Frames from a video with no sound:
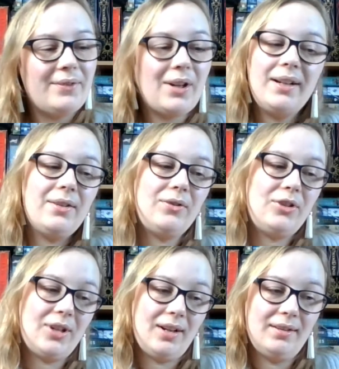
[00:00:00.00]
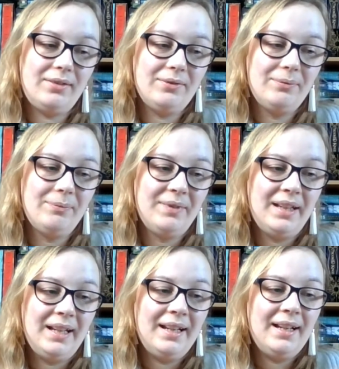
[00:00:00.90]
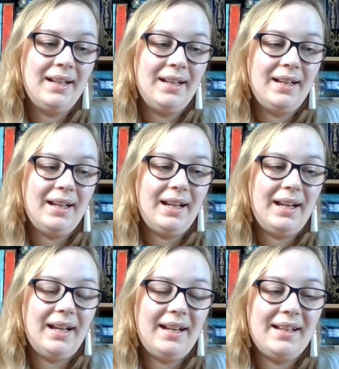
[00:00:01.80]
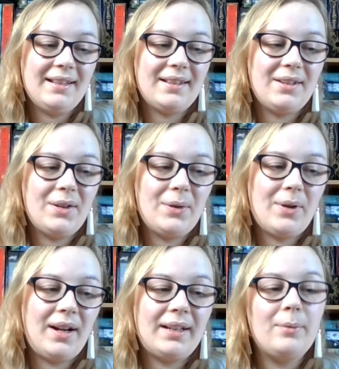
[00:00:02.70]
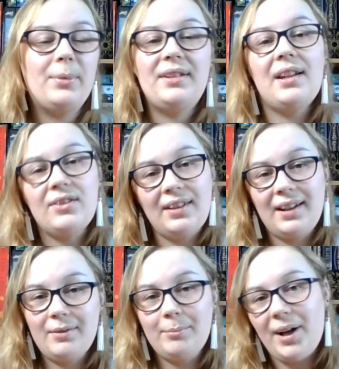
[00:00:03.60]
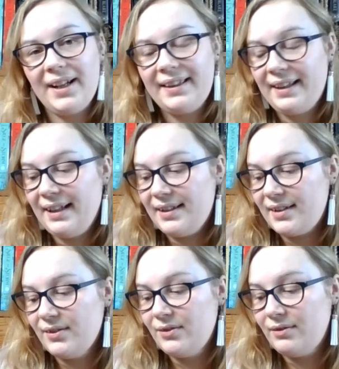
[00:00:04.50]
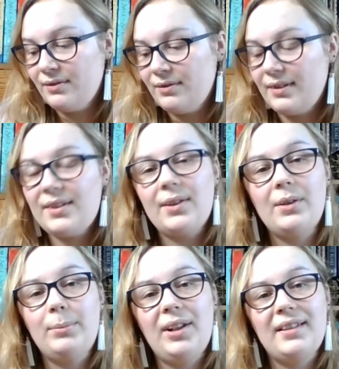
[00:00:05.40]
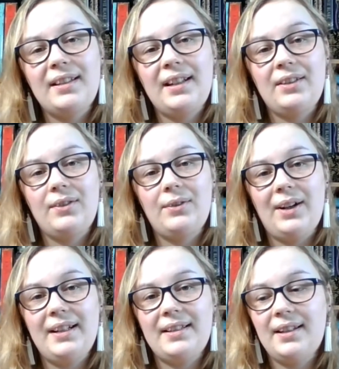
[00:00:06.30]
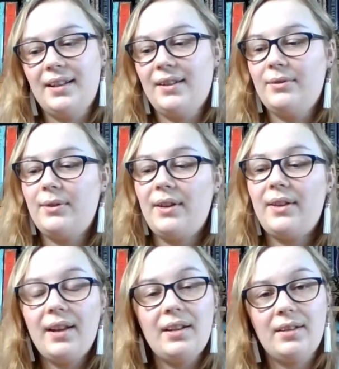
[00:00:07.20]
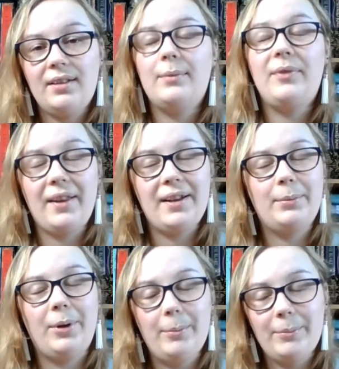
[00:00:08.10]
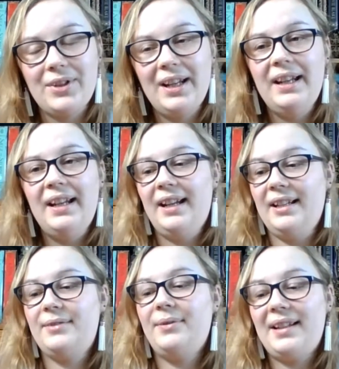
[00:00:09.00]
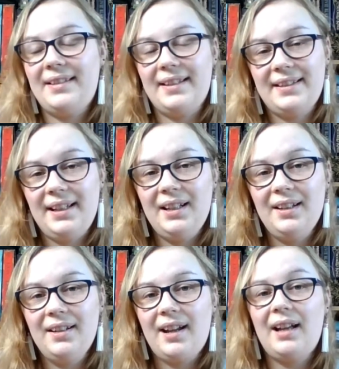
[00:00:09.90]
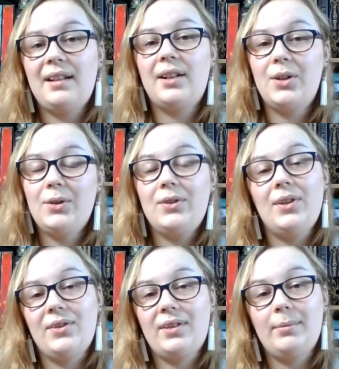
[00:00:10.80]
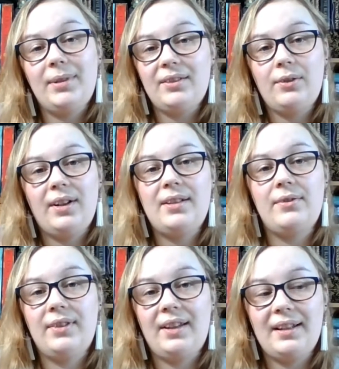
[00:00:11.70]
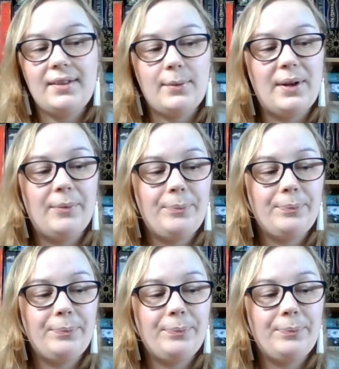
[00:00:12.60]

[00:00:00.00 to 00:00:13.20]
kind of done is I can potentially combine these. So the Blood Traitor for the third prompt is fantasy, and I could use the Blood Traitor for that as well.